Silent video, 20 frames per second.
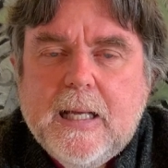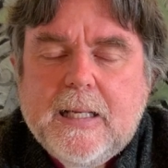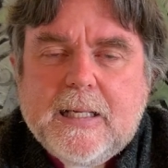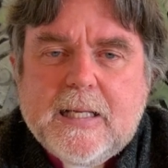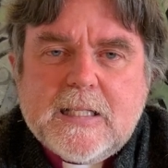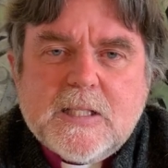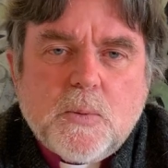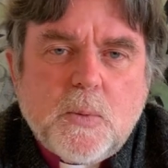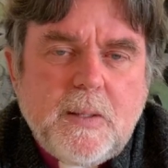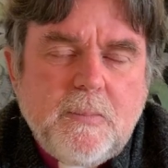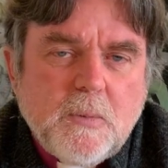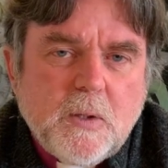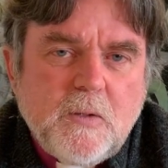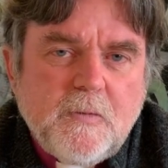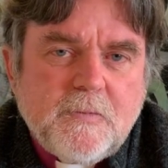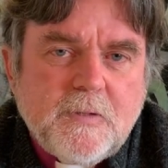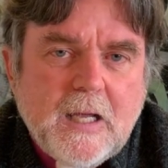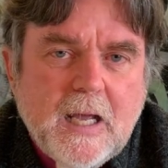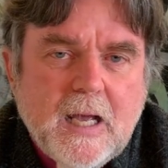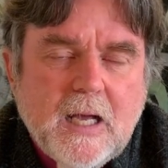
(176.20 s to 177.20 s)
And as we
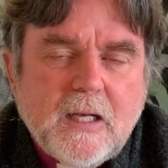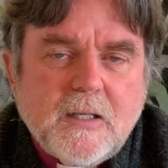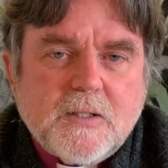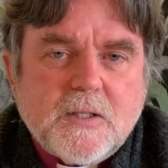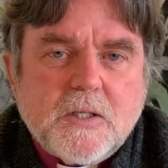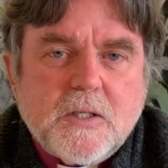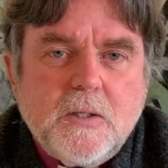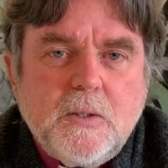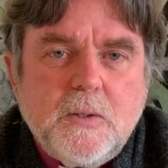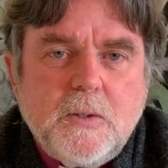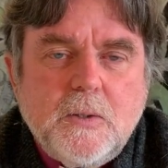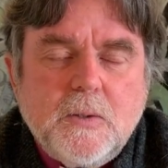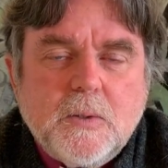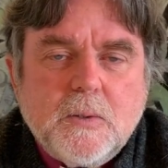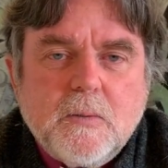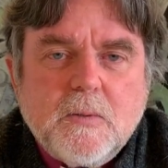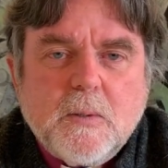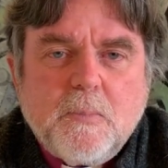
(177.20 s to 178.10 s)
move now to